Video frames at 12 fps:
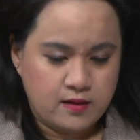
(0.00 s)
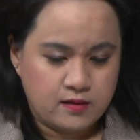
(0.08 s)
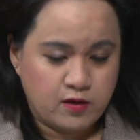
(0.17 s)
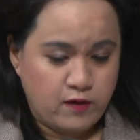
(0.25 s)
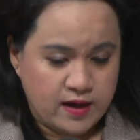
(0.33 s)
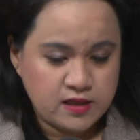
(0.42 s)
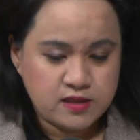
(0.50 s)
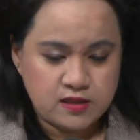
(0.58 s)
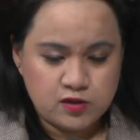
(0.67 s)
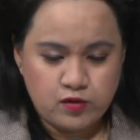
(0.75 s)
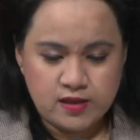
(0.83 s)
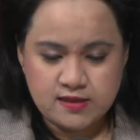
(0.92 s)
crash in
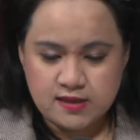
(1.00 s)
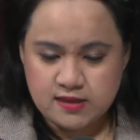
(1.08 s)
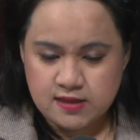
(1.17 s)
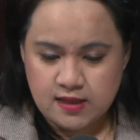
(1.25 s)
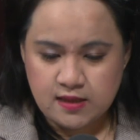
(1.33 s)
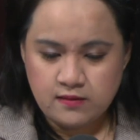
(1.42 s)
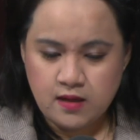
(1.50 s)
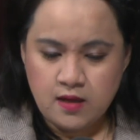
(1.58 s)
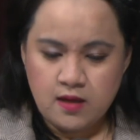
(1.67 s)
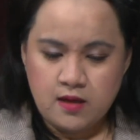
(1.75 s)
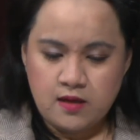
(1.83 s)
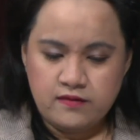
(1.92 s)
2016
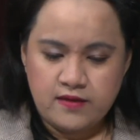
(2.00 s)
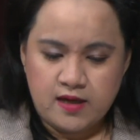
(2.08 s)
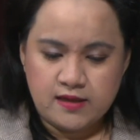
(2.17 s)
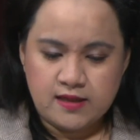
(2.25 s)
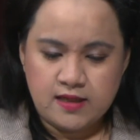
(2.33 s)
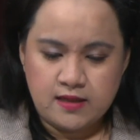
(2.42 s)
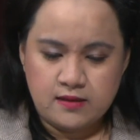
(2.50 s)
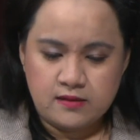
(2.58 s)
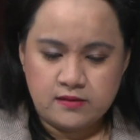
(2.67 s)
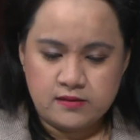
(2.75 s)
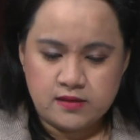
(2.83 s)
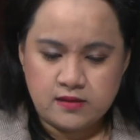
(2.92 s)
that
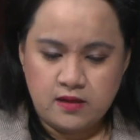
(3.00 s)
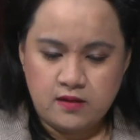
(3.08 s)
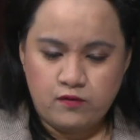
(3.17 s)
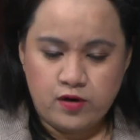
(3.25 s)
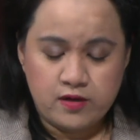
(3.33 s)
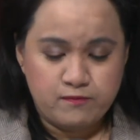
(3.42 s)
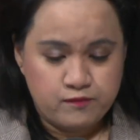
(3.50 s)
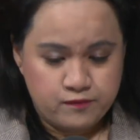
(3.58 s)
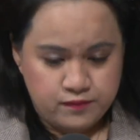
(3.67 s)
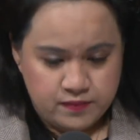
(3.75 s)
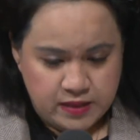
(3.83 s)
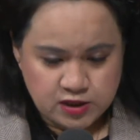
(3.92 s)
killed, where a
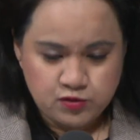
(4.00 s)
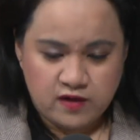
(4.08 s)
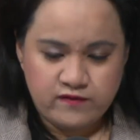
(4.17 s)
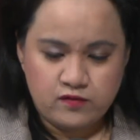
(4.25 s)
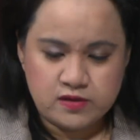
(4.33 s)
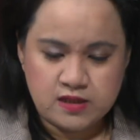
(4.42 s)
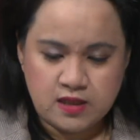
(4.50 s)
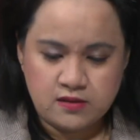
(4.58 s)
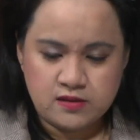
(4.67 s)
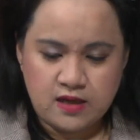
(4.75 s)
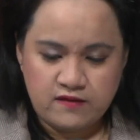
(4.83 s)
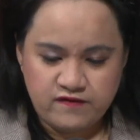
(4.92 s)
bus driver was
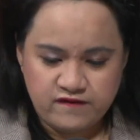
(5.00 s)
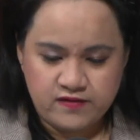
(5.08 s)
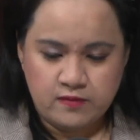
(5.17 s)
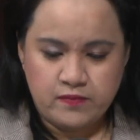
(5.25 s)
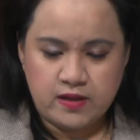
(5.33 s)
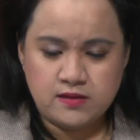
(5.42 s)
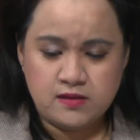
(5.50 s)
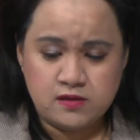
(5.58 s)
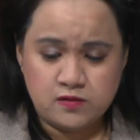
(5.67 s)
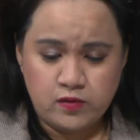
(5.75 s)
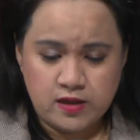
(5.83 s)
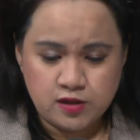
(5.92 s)
killed and 15
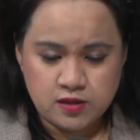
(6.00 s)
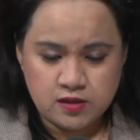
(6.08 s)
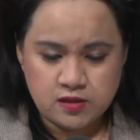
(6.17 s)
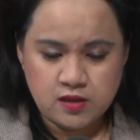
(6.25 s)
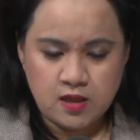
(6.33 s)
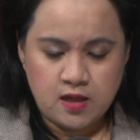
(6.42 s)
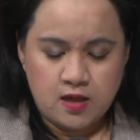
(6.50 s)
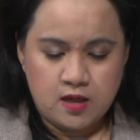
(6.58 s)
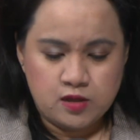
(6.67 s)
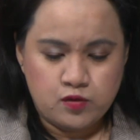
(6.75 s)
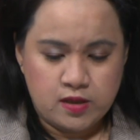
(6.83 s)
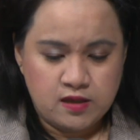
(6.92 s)
passengers were injured.
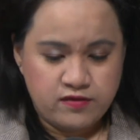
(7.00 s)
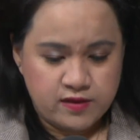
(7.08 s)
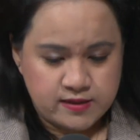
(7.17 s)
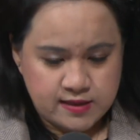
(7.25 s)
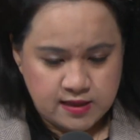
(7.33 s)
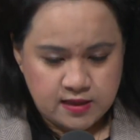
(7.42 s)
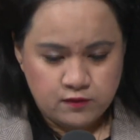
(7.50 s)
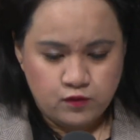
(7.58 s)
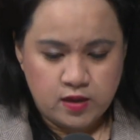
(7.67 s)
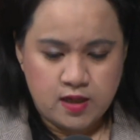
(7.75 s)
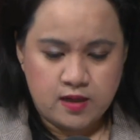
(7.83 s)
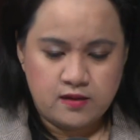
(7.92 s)
2013,
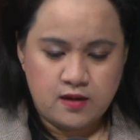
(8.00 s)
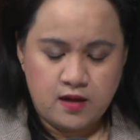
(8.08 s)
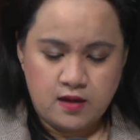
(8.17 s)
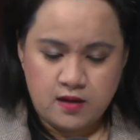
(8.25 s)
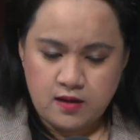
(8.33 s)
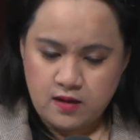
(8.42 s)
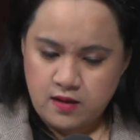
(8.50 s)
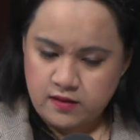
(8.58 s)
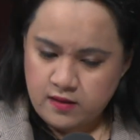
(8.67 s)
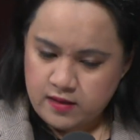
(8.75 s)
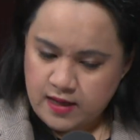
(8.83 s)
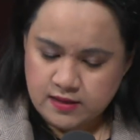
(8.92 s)
we had
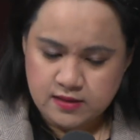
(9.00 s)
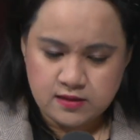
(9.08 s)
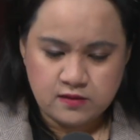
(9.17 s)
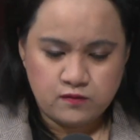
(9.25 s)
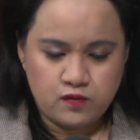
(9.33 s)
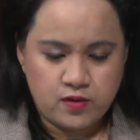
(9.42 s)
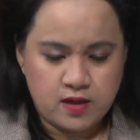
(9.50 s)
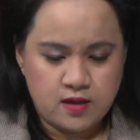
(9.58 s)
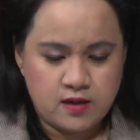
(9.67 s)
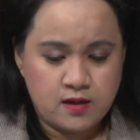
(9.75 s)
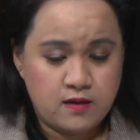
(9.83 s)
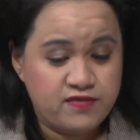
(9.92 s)
an accident
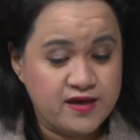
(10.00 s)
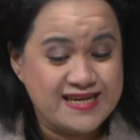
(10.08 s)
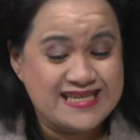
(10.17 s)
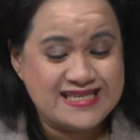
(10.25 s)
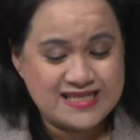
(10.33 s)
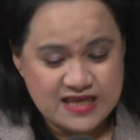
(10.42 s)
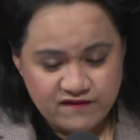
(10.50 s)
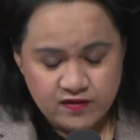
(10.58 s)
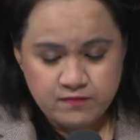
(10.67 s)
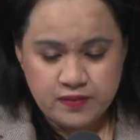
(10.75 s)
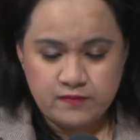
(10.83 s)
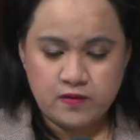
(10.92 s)
where
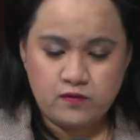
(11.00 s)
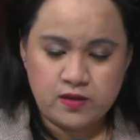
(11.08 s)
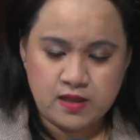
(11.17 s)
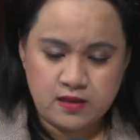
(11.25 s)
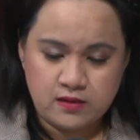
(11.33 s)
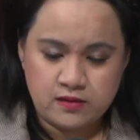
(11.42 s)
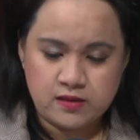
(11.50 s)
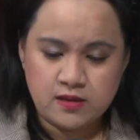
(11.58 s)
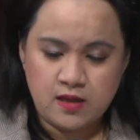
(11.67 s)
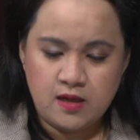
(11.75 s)
37 people were killed